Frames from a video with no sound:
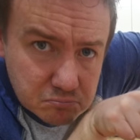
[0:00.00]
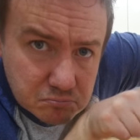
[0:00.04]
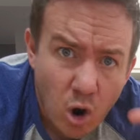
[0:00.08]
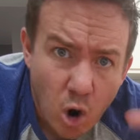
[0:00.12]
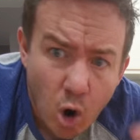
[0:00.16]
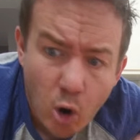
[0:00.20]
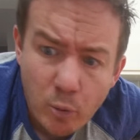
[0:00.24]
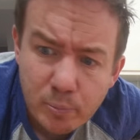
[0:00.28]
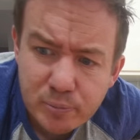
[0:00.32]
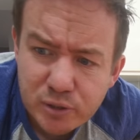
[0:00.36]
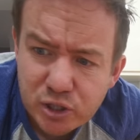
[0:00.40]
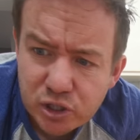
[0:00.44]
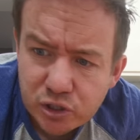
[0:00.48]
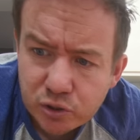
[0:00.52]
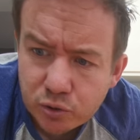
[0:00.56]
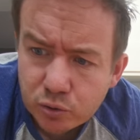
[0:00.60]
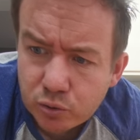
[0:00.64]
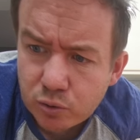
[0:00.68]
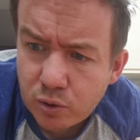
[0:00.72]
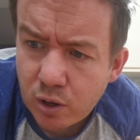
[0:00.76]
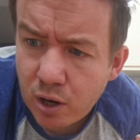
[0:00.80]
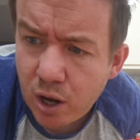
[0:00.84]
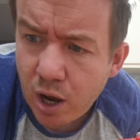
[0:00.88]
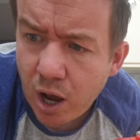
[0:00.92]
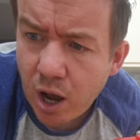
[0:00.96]

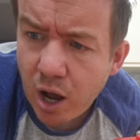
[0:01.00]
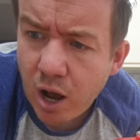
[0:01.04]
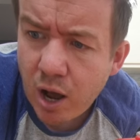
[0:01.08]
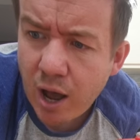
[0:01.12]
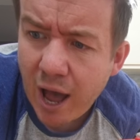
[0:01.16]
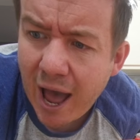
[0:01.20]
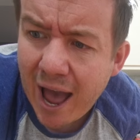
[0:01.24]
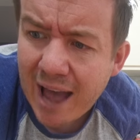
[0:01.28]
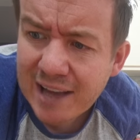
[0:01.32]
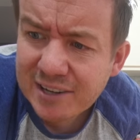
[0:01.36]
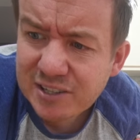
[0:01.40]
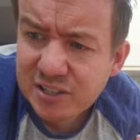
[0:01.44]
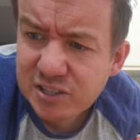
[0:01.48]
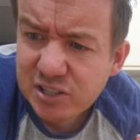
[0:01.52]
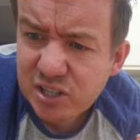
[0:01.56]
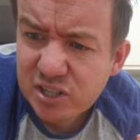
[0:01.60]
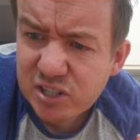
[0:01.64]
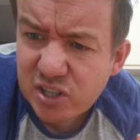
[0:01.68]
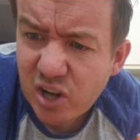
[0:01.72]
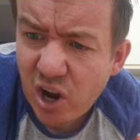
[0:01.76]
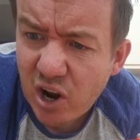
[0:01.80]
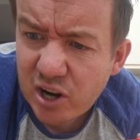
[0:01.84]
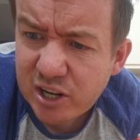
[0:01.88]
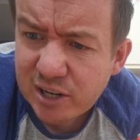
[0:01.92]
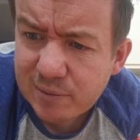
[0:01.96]
Optional, add
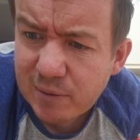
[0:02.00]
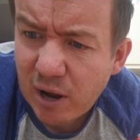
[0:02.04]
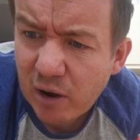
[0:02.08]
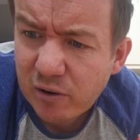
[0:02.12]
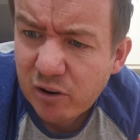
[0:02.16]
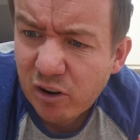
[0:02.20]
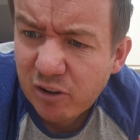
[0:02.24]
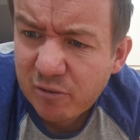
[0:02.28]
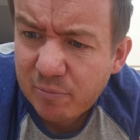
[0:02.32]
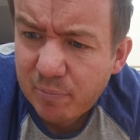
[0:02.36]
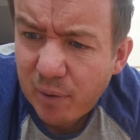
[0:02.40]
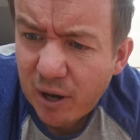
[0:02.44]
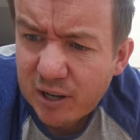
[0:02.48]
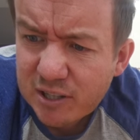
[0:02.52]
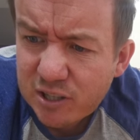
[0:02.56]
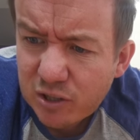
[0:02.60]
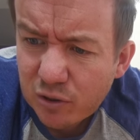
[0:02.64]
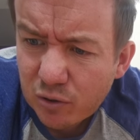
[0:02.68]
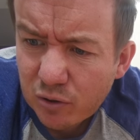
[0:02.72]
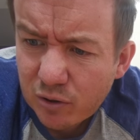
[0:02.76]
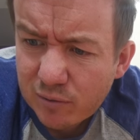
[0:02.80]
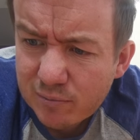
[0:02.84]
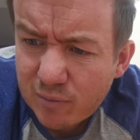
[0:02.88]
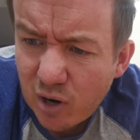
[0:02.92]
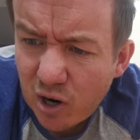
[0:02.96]
desired amount of butter
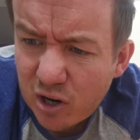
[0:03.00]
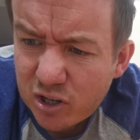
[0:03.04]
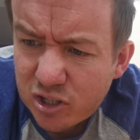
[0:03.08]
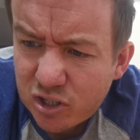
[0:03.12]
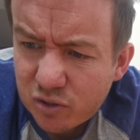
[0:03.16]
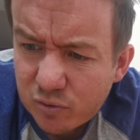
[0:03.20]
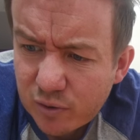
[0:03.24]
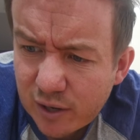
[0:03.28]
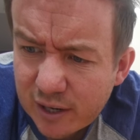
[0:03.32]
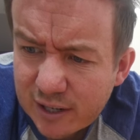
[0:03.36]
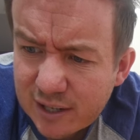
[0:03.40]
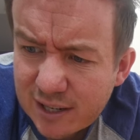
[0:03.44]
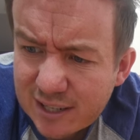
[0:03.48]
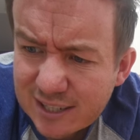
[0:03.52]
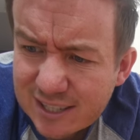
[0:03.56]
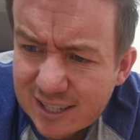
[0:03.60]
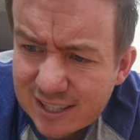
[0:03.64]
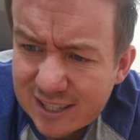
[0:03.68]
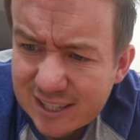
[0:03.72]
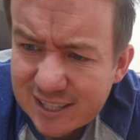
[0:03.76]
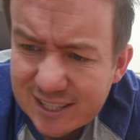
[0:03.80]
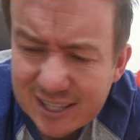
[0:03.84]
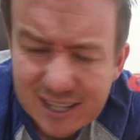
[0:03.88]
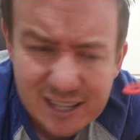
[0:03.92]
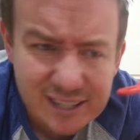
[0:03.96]
or margarine to
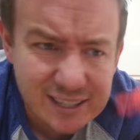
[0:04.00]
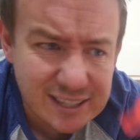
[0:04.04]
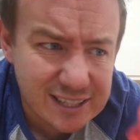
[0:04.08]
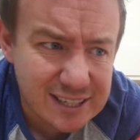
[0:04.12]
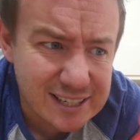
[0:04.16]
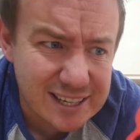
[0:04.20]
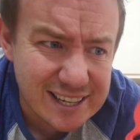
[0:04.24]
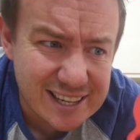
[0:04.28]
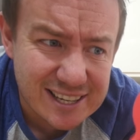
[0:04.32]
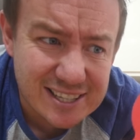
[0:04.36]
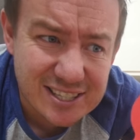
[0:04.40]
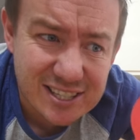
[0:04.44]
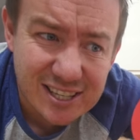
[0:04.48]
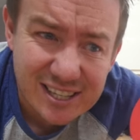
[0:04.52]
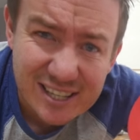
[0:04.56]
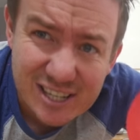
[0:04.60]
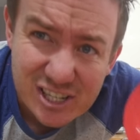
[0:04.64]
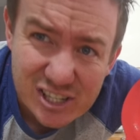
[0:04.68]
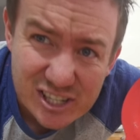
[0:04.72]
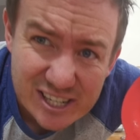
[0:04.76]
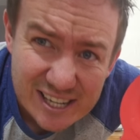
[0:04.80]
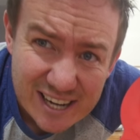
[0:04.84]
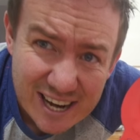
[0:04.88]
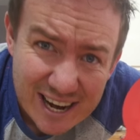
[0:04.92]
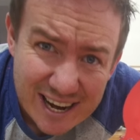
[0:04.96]
the silicone lid. So
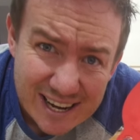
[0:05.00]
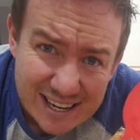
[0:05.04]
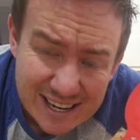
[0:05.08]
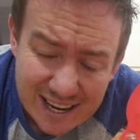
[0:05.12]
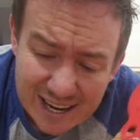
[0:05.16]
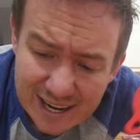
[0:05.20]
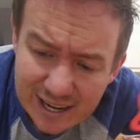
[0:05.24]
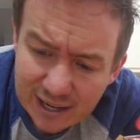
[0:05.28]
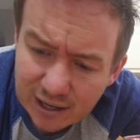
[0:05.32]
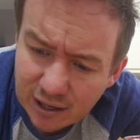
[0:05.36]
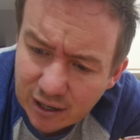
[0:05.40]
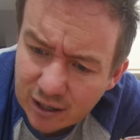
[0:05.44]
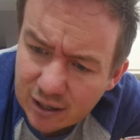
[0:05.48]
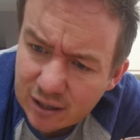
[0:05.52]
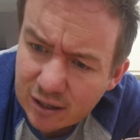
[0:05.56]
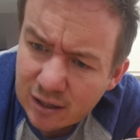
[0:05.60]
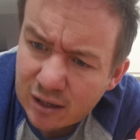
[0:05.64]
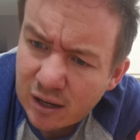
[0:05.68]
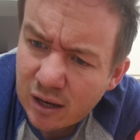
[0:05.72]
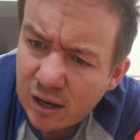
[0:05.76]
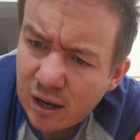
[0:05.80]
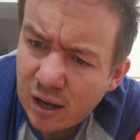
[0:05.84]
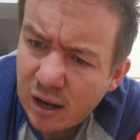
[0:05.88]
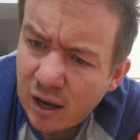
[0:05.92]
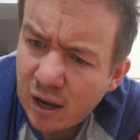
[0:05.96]
literally in here,
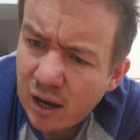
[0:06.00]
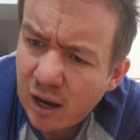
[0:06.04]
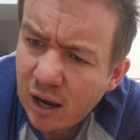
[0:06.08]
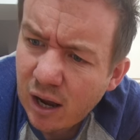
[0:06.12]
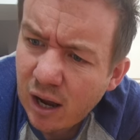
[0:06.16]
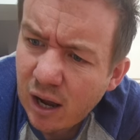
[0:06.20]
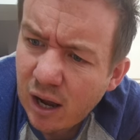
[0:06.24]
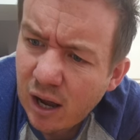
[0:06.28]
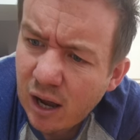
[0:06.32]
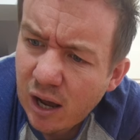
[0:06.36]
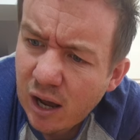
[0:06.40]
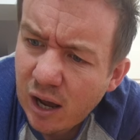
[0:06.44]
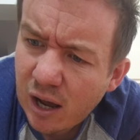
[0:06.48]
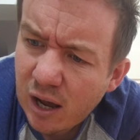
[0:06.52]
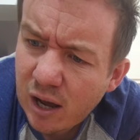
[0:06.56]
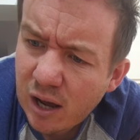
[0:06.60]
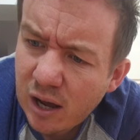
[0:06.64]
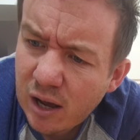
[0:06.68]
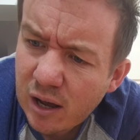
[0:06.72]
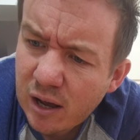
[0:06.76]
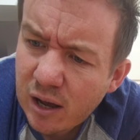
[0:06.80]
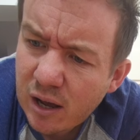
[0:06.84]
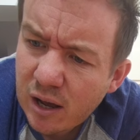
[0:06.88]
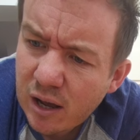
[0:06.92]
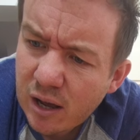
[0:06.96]

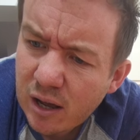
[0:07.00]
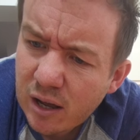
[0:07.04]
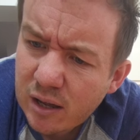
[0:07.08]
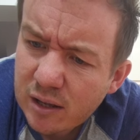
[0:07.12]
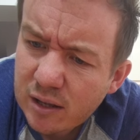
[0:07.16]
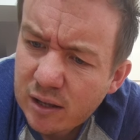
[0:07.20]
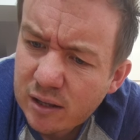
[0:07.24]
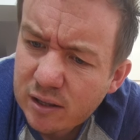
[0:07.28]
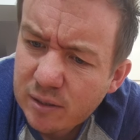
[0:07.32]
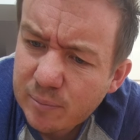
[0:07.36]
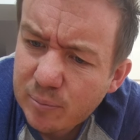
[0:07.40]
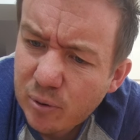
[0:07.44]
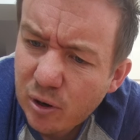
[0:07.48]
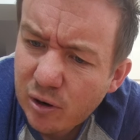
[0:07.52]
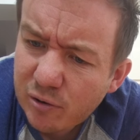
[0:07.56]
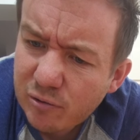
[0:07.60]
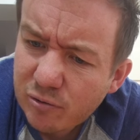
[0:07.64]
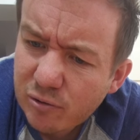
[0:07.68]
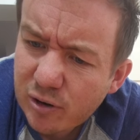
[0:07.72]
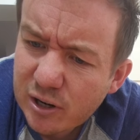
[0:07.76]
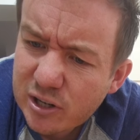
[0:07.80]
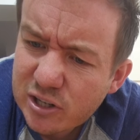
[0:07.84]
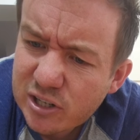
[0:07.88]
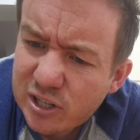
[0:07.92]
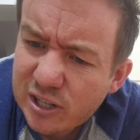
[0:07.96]
the
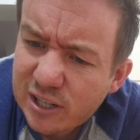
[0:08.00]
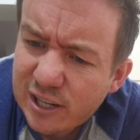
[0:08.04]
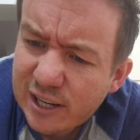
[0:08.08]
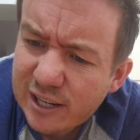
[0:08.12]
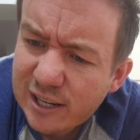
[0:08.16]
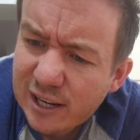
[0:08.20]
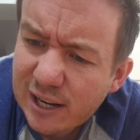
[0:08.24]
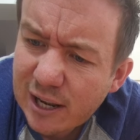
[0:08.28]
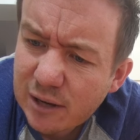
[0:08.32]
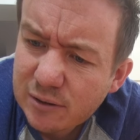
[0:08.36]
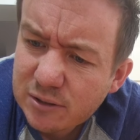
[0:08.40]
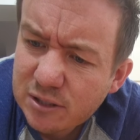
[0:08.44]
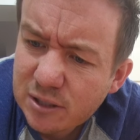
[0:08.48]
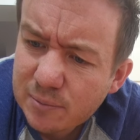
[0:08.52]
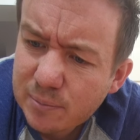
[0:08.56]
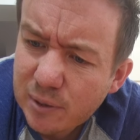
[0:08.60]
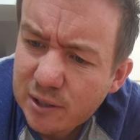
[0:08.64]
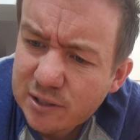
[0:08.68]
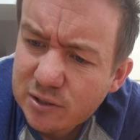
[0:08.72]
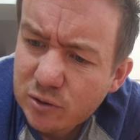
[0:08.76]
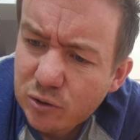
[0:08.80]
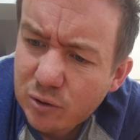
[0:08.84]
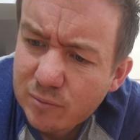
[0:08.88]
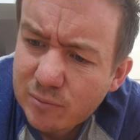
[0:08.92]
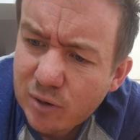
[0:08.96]
perforation lid allows the
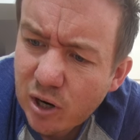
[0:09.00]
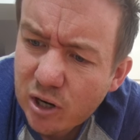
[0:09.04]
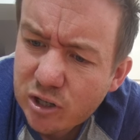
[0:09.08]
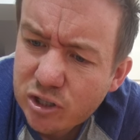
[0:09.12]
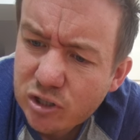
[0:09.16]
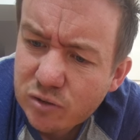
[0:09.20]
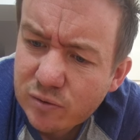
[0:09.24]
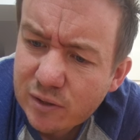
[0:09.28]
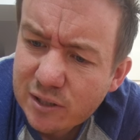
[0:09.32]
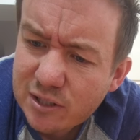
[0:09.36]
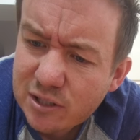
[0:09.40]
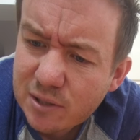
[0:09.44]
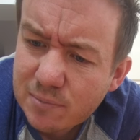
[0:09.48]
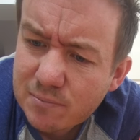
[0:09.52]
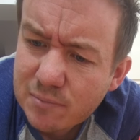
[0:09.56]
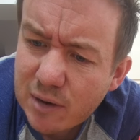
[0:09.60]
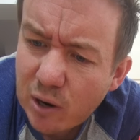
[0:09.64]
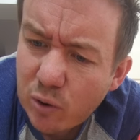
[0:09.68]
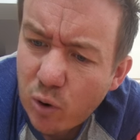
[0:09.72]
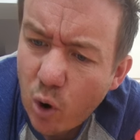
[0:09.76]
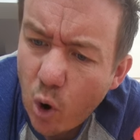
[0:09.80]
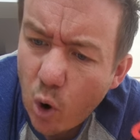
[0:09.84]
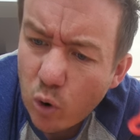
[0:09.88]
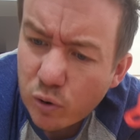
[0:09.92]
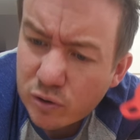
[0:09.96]
butter or margarine to
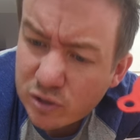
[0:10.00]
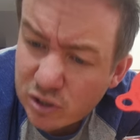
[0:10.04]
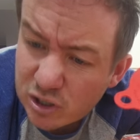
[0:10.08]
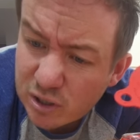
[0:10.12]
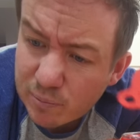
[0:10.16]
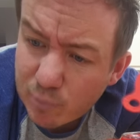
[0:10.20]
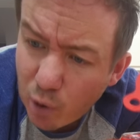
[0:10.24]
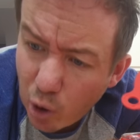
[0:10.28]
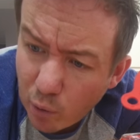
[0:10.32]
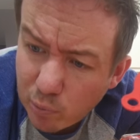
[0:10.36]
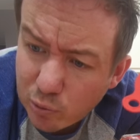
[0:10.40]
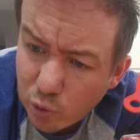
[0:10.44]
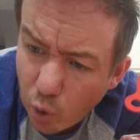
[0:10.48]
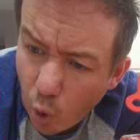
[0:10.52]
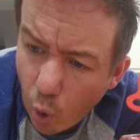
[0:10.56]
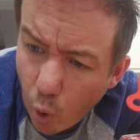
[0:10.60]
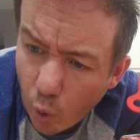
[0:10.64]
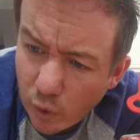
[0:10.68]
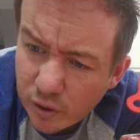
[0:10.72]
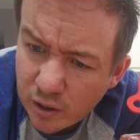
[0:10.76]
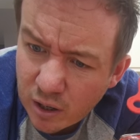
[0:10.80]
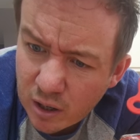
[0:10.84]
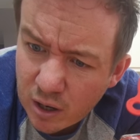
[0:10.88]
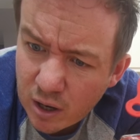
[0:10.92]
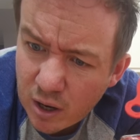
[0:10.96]
melt onto the
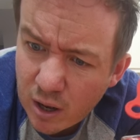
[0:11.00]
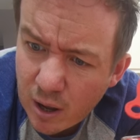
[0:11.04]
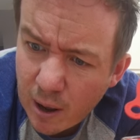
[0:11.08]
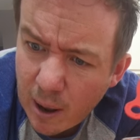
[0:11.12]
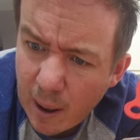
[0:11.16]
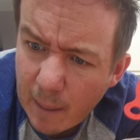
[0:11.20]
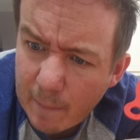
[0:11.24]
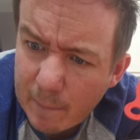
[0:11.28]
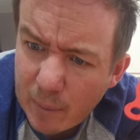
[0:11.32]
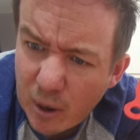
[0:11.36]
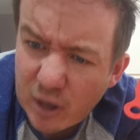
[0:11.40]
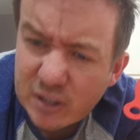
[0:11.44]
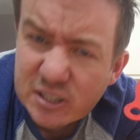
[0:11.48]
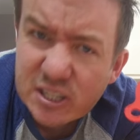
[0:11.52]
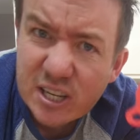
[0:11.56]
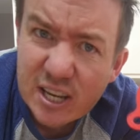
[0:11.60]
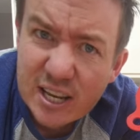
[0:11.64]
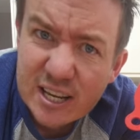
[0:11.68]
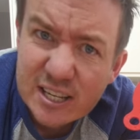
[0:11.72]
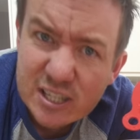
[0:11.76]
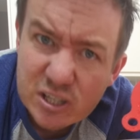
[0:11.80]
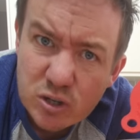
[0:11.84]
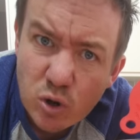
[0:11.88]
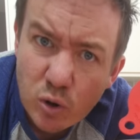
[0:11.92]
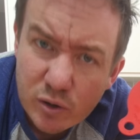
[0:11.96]
popcorn. Butter
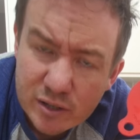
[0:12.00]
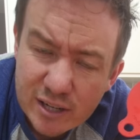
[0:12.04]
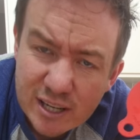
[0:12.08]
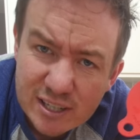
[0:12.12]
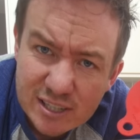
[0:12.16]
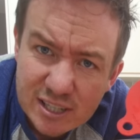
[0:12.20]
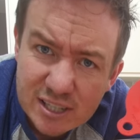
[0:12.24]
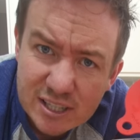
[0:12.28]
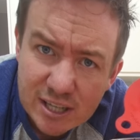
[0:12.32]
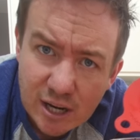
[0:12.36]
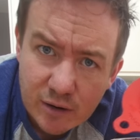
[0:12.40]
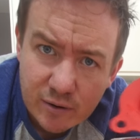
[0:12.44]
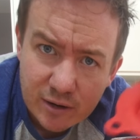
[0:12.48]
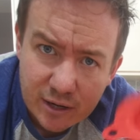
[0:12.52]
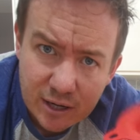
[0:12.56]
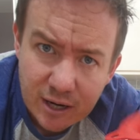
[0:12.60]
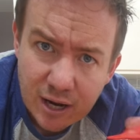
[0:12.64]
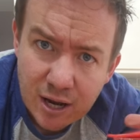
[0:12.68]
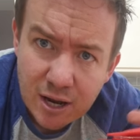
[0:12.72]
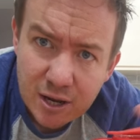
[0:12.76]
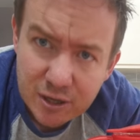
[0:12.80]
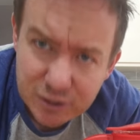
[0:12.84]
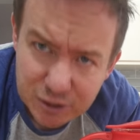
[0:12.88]
is not necessary.